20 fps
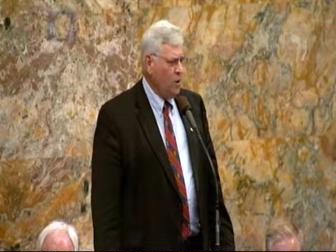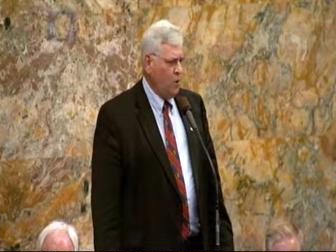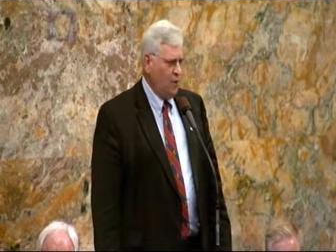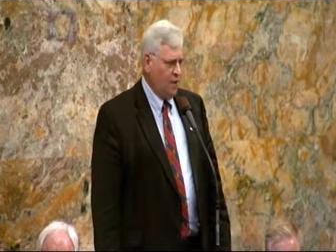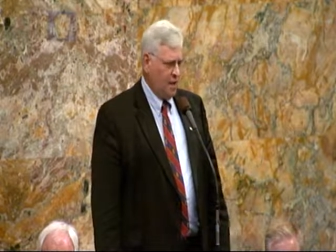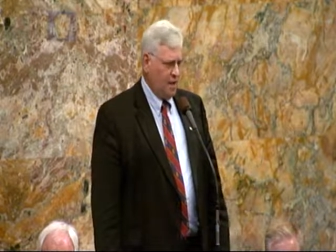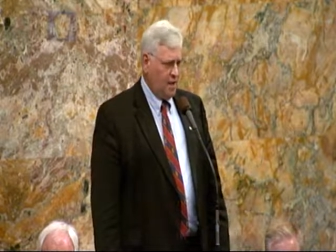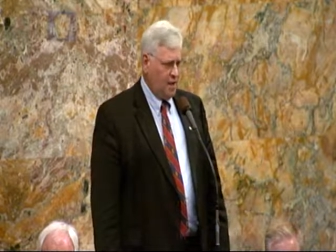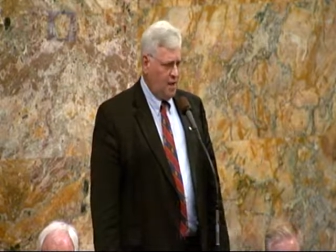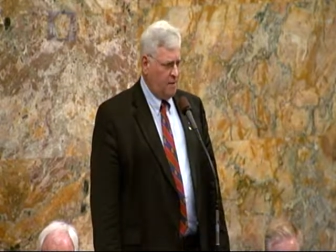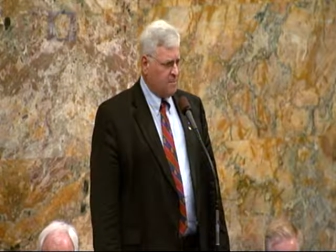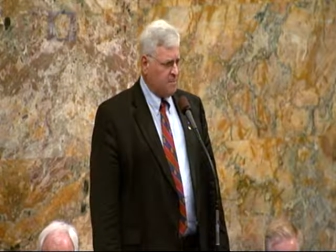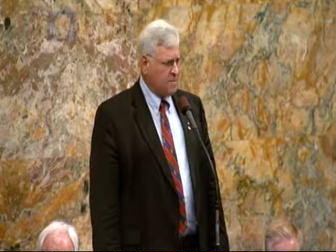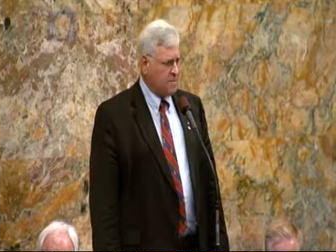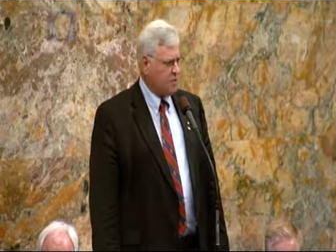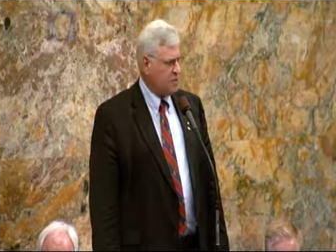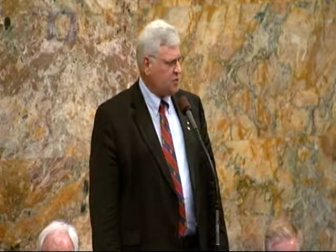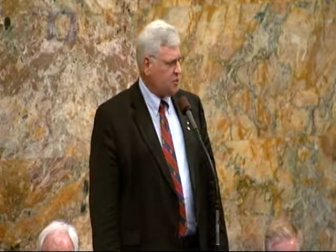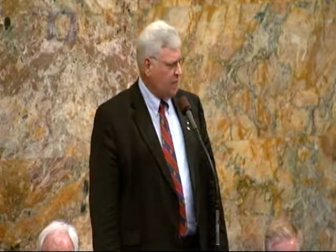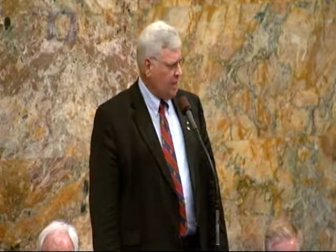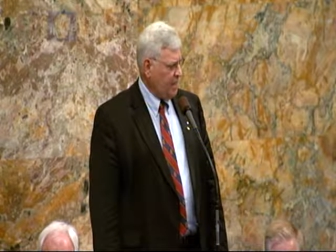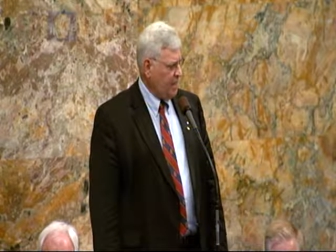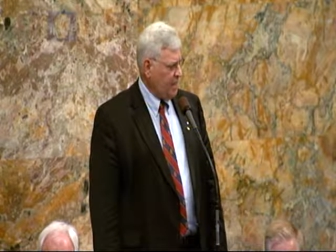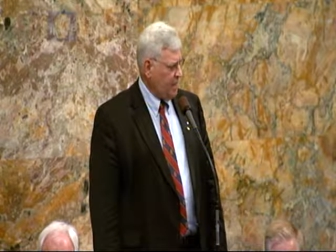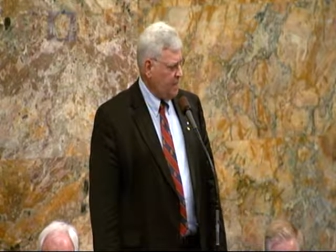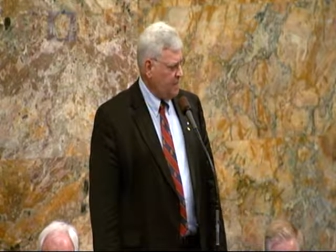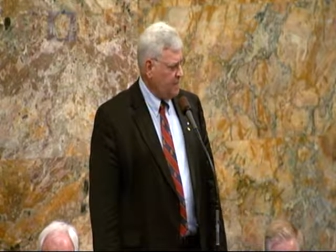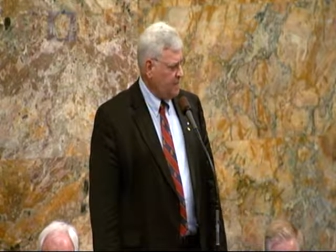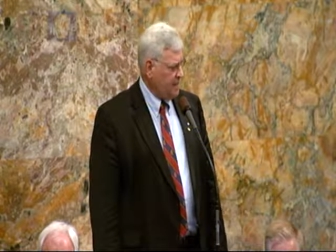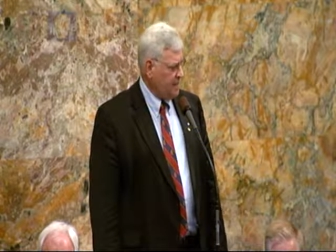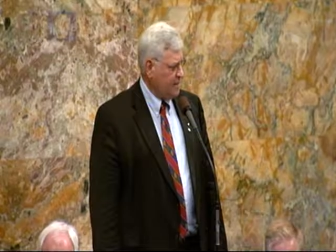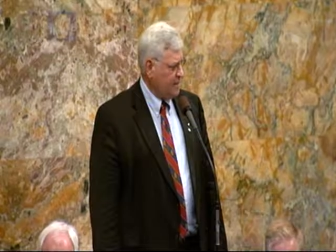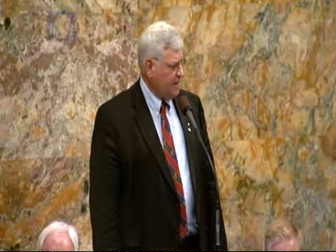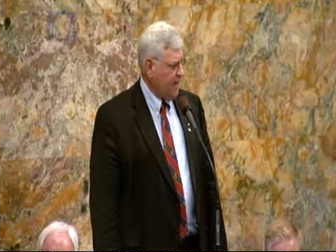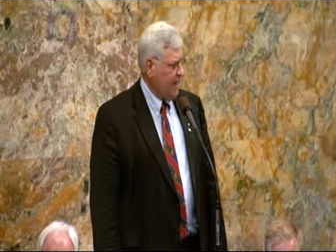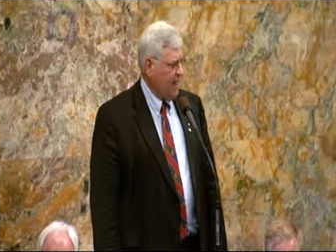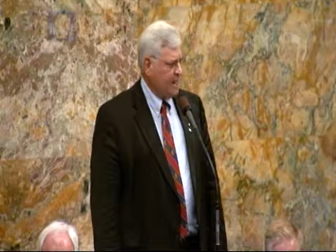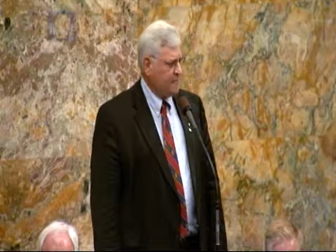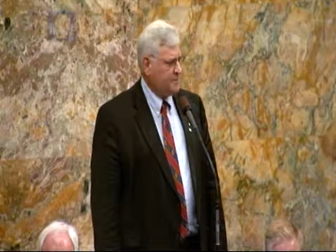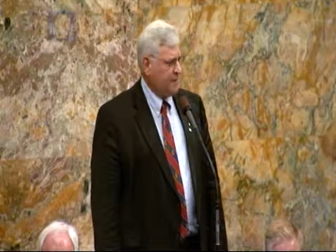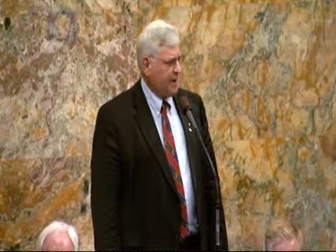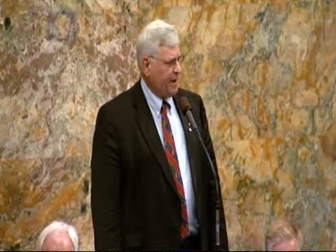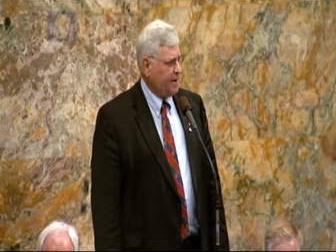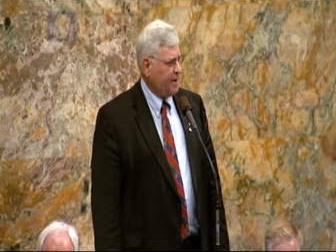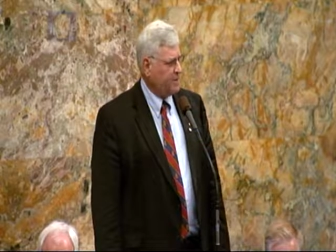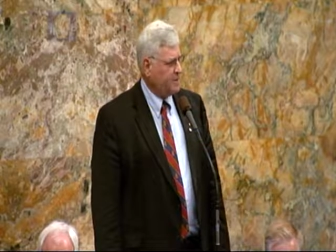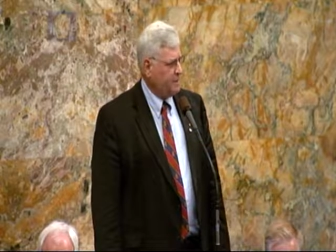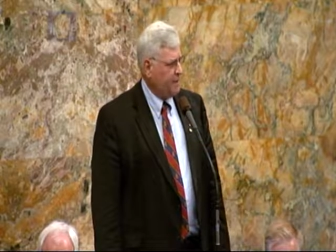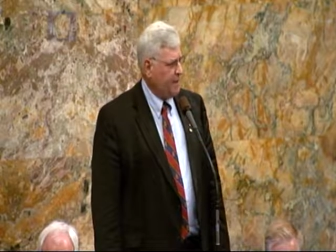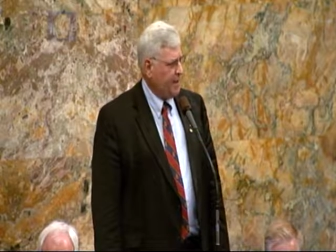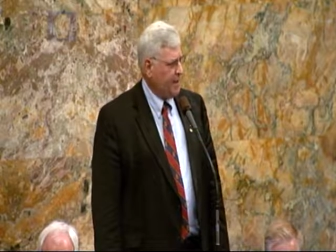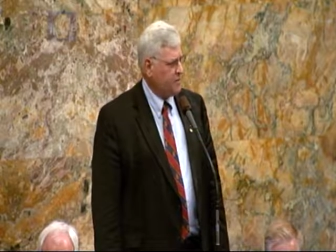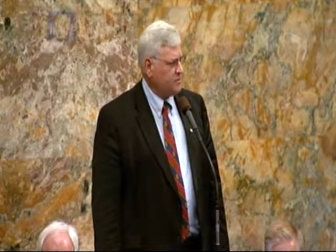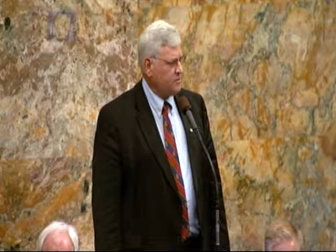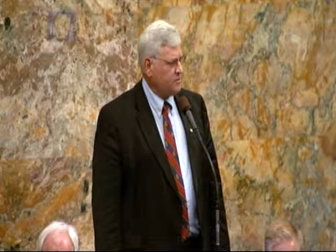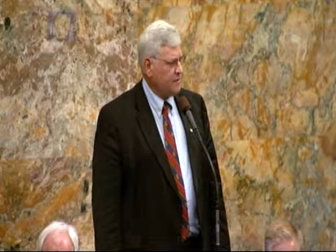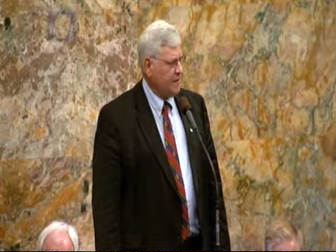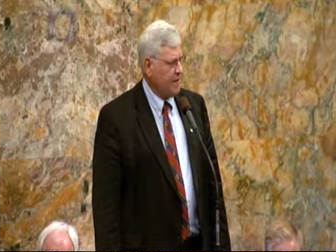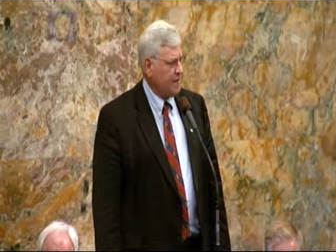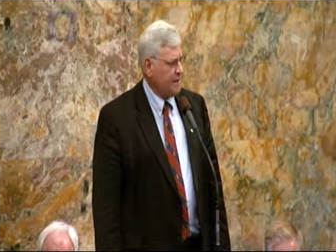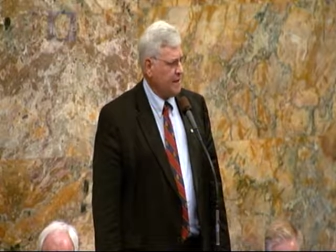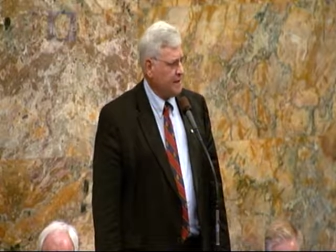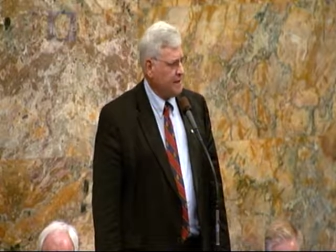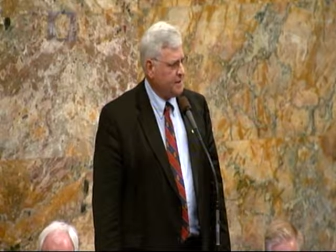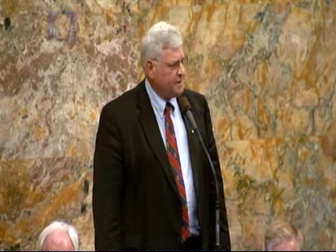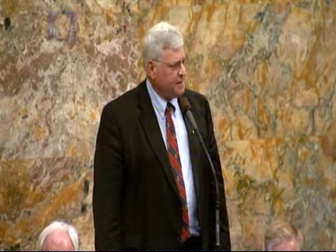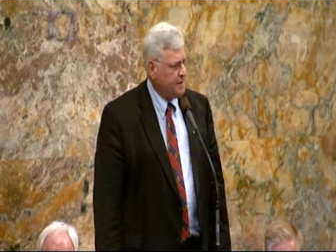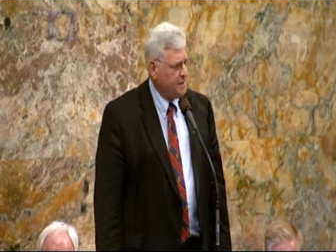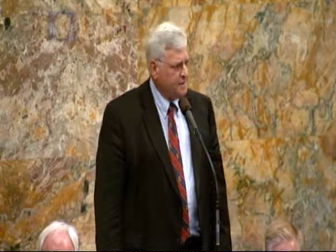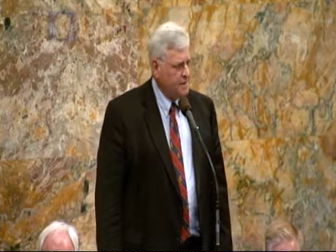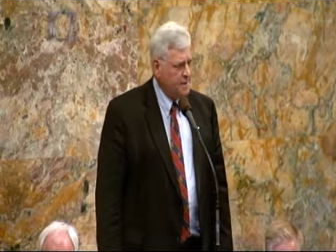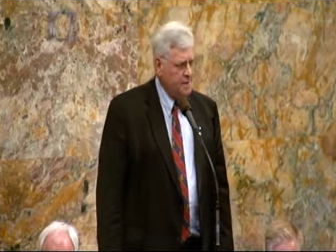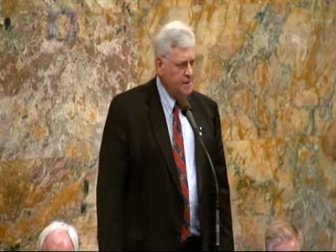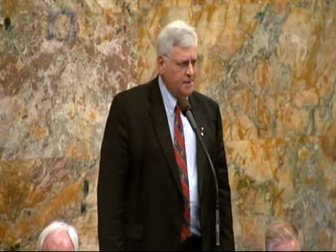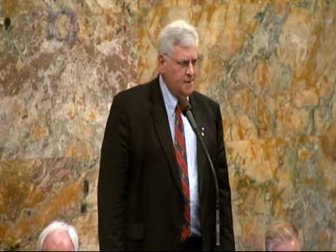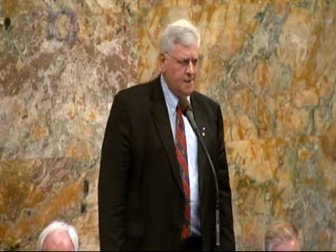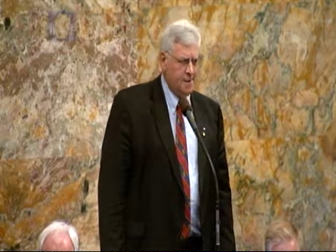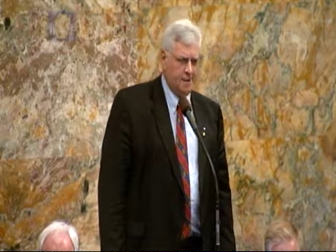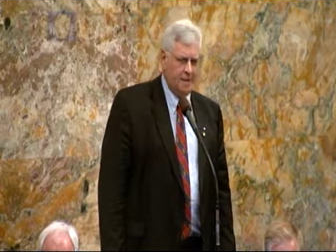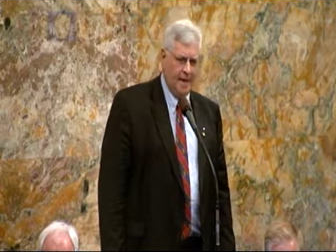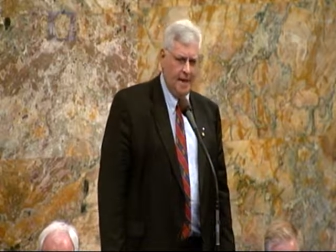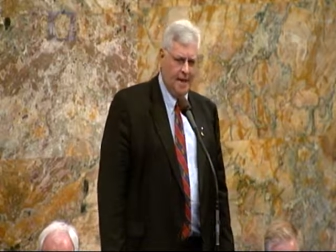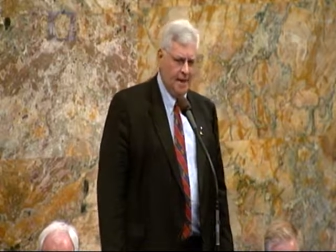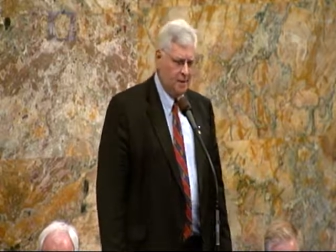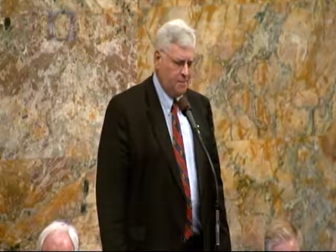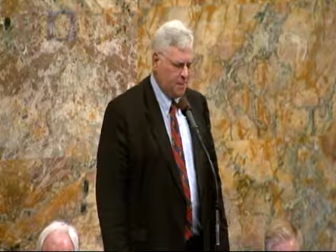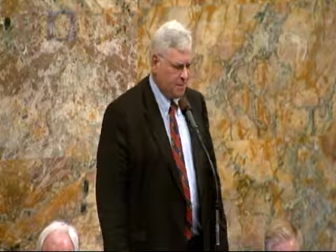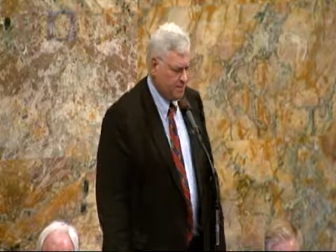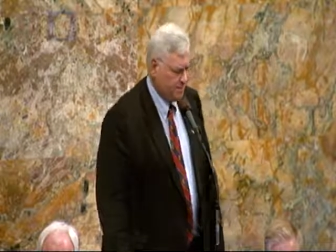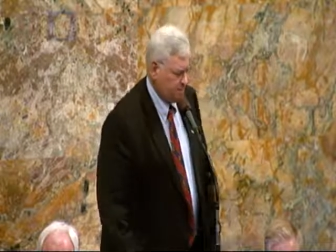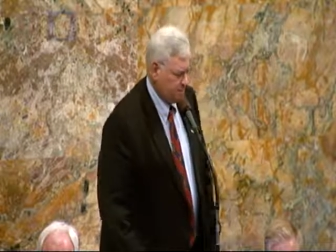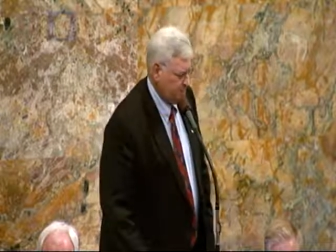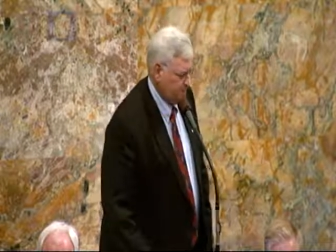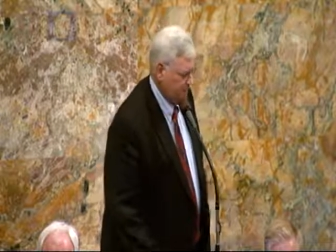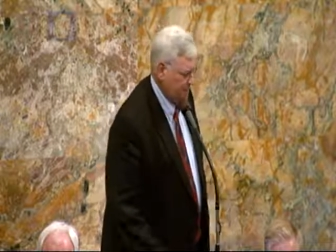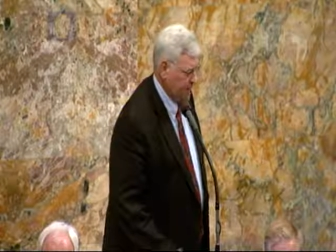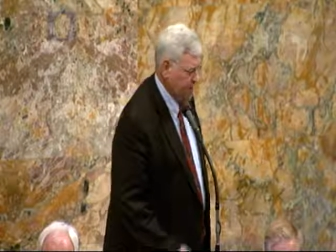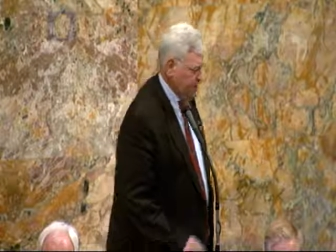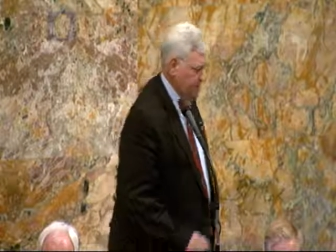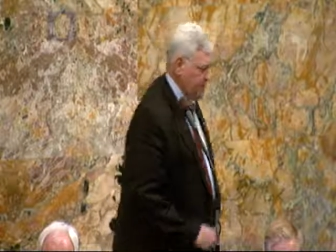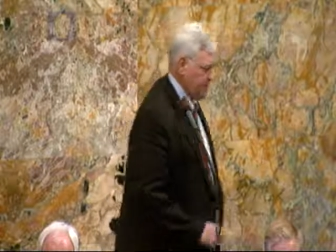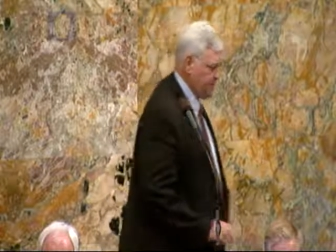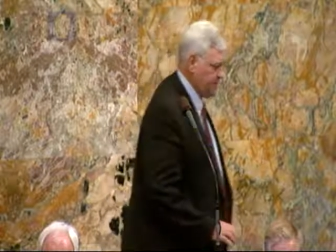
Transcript: when it comes to sticking it to the taxpayers of Pennsylvania? Thank you, Mr. Speaker.